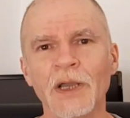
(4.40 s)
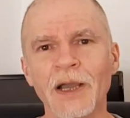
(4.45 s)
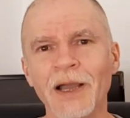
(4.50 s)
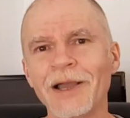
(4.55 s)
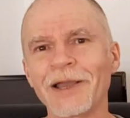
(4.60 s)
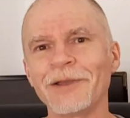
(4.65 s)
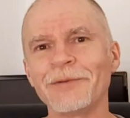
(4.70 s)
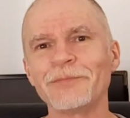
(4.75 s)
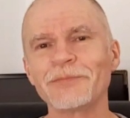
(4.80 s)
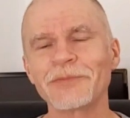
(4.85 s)

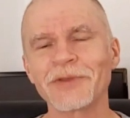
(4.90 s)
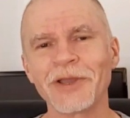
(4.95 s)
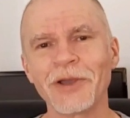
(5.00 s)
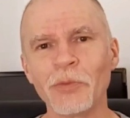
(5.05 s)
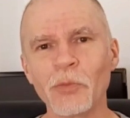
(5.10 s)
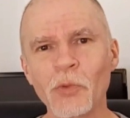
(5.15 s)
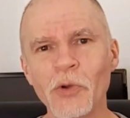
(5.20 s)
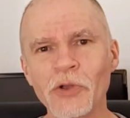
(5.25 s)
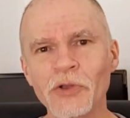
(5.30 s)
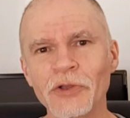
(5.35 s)
Hi,
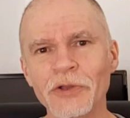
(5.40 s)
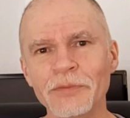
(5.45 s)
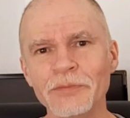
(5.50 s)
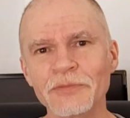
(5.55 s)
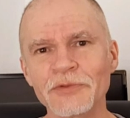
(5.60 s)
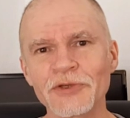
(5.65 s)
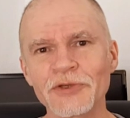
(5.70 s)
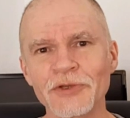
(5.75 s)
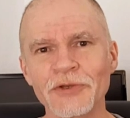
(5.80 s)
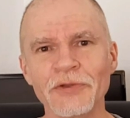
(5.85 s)
and
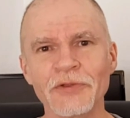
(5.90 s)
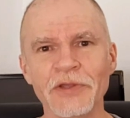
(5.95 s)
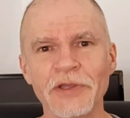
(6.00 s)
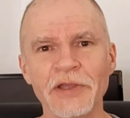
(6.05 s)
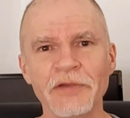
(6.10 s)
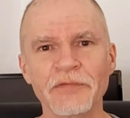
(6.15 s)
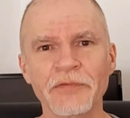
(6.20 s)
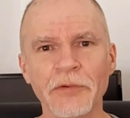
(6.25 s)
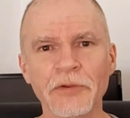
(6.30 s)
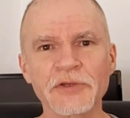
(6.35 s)
welcome to
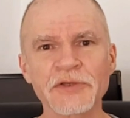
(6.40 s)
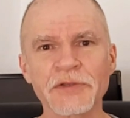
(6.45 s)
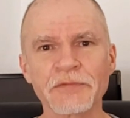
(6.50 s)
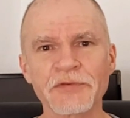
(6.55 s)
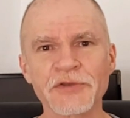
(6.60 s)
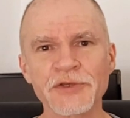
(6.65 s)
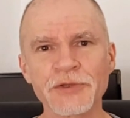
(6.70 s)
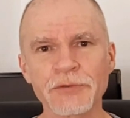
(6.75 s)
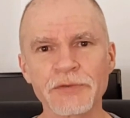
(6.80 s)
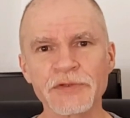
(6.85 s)
the first of a
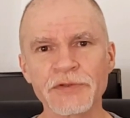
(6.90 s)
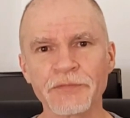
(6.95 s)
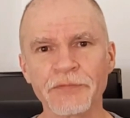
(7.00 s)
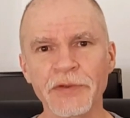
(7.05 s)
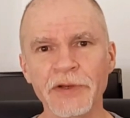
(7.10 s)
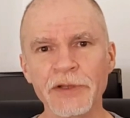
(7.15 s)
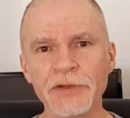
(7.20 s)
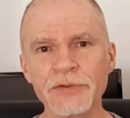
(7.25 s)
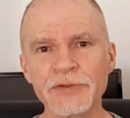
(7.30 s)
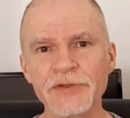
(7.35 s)
series of
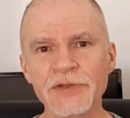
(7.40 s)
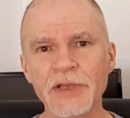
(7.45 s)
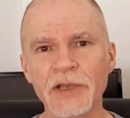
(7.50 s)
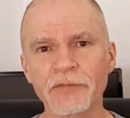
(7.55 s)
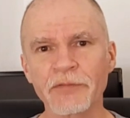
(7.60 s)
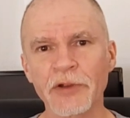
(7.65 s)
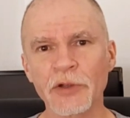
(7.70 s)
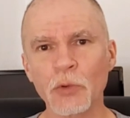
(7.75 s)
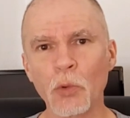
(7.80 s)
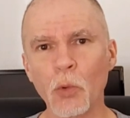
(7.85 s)
videos
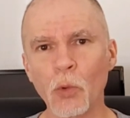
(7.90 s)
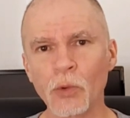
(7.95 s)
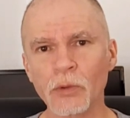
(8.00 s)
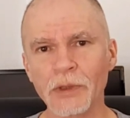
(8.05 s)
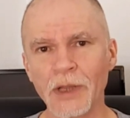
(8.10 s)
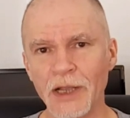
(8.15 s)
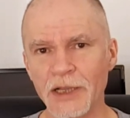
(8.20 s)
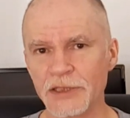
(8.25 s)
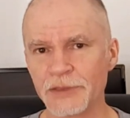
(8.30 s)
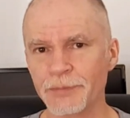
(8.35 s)
covering
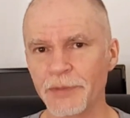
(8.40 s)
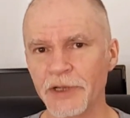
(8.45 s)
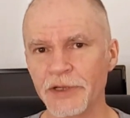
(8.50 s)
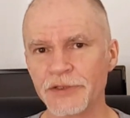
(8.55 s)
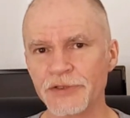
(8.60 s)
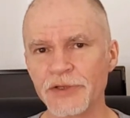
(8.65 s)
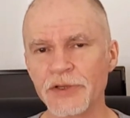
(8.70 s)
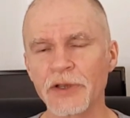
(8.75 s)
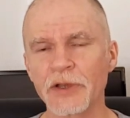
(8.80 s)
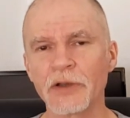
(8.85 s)
all
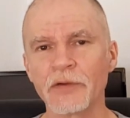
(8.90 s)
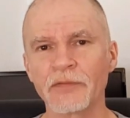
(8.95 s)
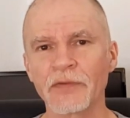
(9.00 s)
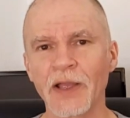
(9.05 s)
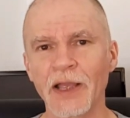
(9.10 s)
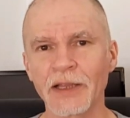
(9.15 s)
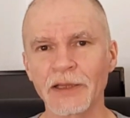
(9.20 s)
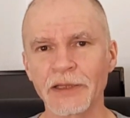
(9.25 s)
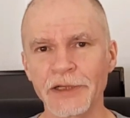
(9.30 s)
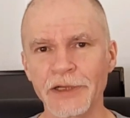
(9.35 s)
aspects of
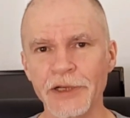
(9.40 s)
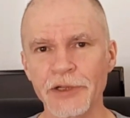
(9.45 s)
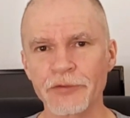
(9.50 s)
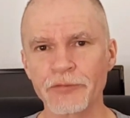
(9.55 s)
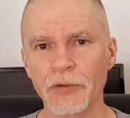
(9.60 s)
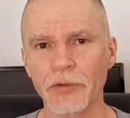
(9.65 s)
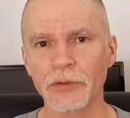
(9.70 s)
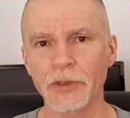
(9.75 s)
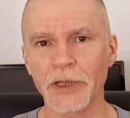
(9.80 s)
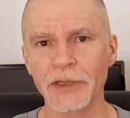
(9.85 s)
LED
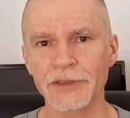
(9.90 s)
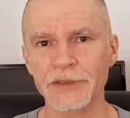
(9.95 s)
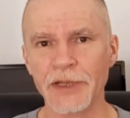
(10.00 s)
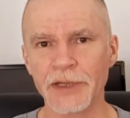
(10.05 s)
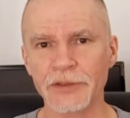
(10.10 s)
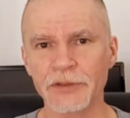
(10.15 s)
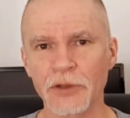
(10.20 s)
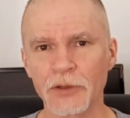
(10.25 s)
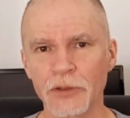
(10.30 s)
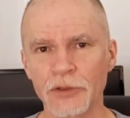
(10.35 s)
grow light
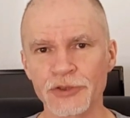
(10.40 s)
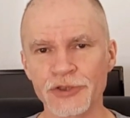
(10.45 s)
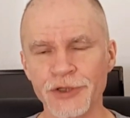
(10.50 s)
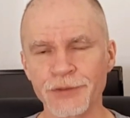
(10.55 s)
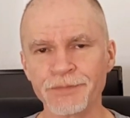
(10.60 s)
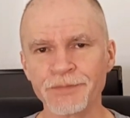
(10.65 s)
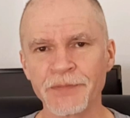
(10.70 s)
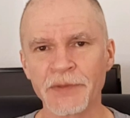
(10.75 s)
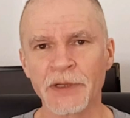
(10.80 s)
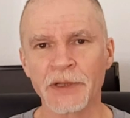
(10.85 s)
technology.
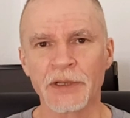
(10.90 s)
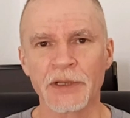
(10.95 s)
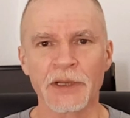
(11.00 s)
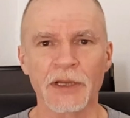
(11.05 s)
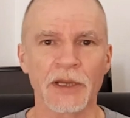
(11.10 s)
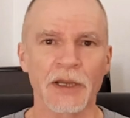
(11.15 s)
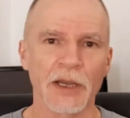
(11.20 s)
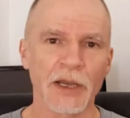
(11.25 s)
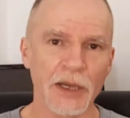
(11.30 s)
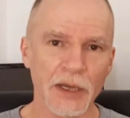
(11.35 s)

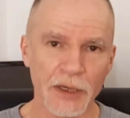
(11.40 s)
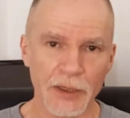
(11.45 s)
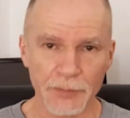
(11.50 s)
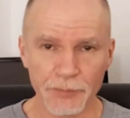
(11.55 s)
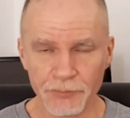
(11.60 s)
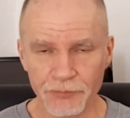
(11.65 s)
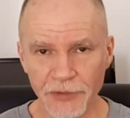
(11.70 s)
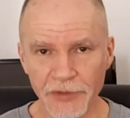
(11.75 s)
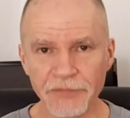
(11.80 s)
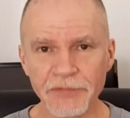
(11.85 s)

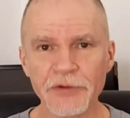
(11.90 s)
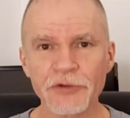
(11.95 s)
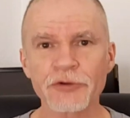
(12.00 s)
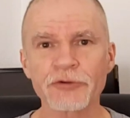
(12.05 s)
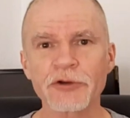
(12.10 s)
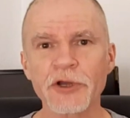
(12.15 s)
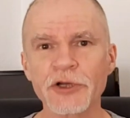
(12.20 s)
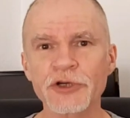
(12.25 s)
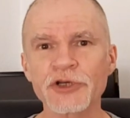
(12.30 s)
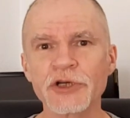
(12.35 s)
Brief
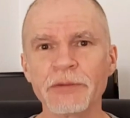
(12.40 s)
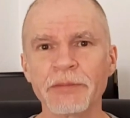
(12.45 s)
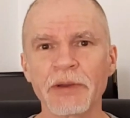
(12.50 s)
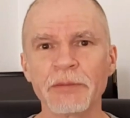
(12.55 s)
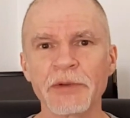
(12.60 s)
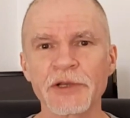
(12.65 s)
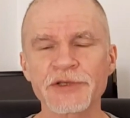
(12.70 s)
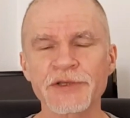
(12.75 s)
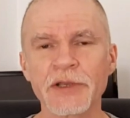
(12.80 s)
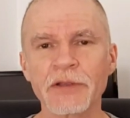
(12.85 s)
introduction about
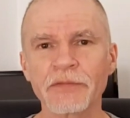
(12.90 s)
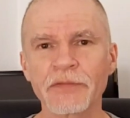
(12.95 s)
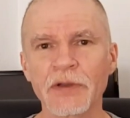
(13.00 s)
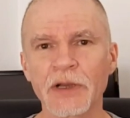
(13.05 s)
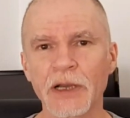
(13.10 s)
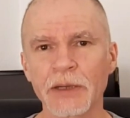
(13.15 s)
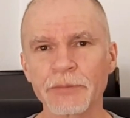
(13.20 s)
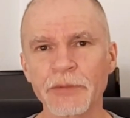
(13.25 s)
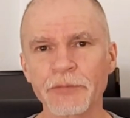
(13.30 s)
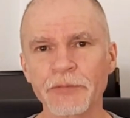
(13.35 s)
myself.
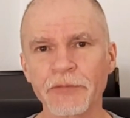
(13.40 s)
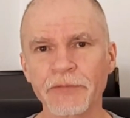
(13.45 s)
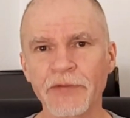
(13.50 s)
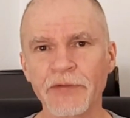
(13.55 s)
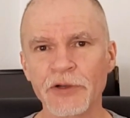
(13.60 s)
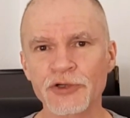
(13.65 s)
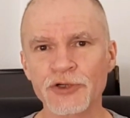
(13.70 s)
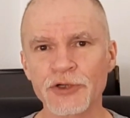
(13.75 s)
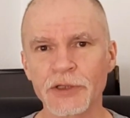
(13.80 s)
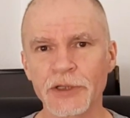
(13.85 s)
I'm a
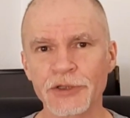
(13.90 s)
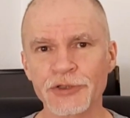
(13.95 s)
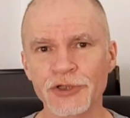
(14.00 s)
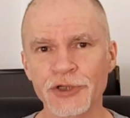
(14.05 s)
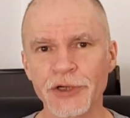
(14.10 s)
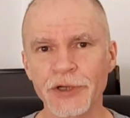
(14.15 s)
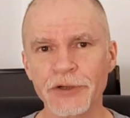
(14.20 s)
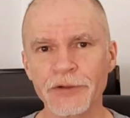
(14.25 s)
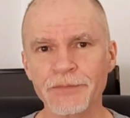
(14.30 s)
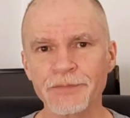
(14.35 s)
professional
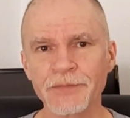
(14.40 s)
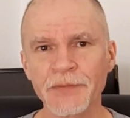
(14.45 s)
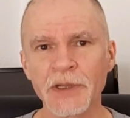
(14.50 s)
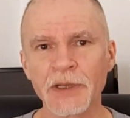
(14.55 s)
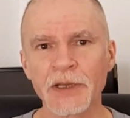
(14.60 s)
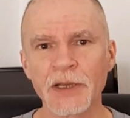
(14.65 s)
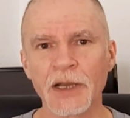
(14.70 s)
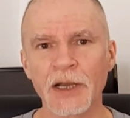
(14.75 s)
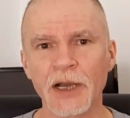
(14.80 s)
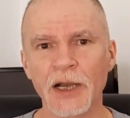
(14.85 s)
engineer.
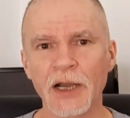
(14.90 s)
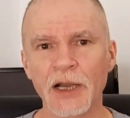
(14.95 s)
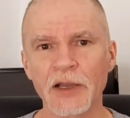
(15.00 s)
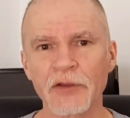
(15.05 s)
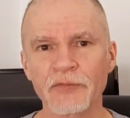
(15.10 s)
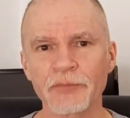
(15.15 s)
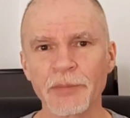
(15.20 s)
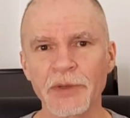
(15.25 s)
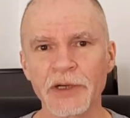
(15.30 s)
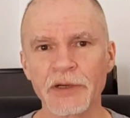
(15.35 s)

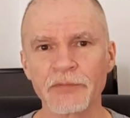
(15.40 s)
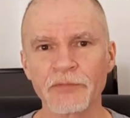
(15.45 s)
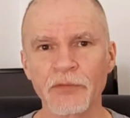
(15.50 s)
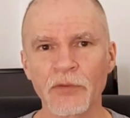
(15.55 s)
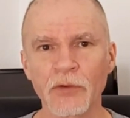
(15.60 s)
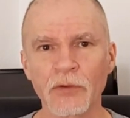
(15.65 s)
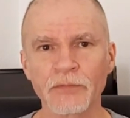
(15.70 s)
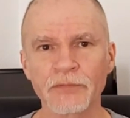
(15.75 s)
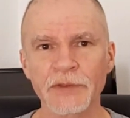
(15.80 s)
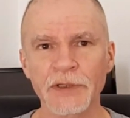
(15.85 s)
I've been
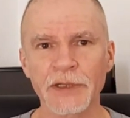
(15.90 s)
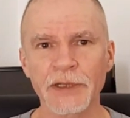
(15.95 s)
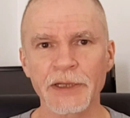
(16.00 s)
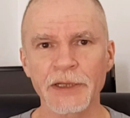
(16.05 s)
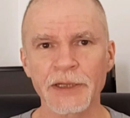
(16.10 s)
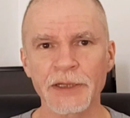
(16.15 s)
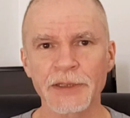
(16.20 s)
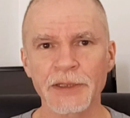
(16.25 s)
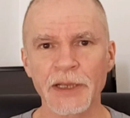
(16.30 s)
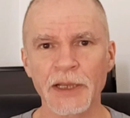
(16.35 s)
involved
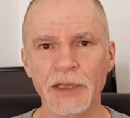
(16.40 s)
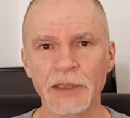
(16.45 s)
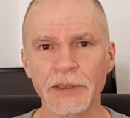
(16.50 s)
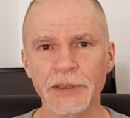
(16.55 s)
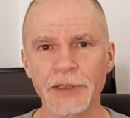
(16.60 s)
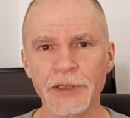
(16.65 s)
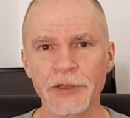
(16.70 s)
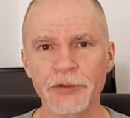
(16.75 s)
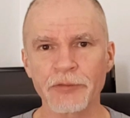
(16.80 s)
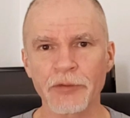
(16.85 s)
in
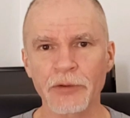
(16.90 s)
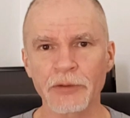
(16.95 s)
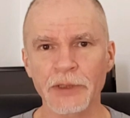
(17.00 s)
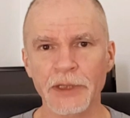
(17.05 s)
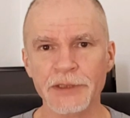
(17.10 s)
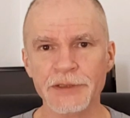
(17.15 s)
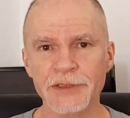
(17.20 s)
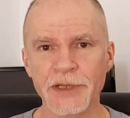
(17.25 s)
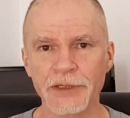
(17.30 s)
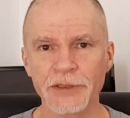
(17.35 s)
LED grow
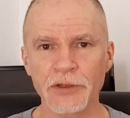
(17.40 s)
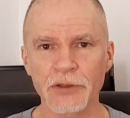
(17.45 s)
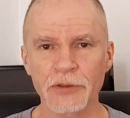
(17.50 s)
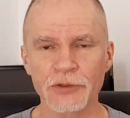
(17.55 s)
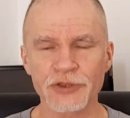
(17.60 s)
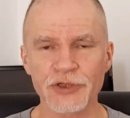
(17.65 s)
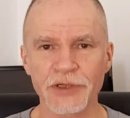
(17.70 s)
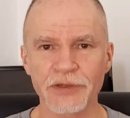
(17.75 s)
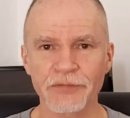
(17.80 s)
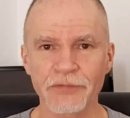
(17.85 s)
light
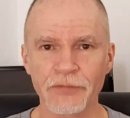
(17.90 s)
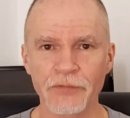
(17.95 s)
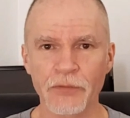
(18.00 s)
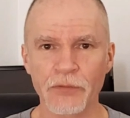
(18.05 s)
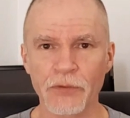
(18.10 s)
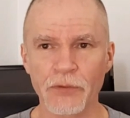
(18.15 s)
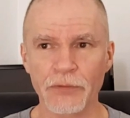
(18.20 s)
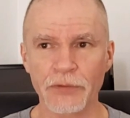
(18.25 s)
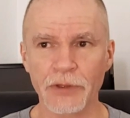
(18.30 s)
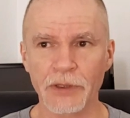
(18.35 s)
technology
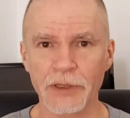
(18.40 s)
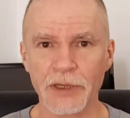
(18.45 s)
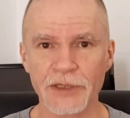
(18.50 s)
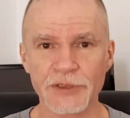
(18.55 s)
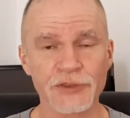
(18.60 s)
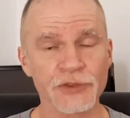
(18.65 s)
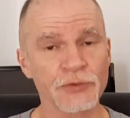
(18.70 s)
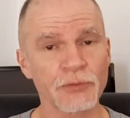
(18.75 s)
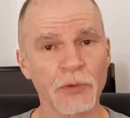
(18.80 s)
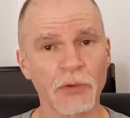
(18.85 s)
for the
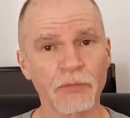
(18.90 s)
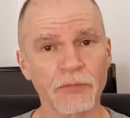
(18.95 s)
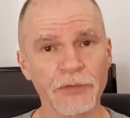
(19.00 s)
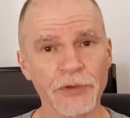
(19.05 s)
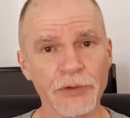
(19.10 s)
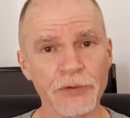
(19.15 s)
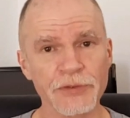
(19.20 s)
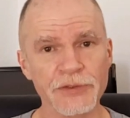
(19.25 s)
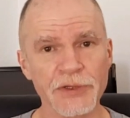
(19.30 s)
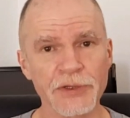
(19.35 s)
last 12
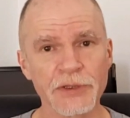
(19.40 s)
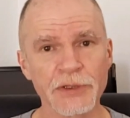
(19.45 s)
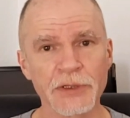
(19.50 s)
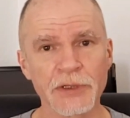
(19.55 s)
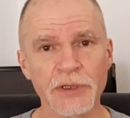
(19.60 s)
years,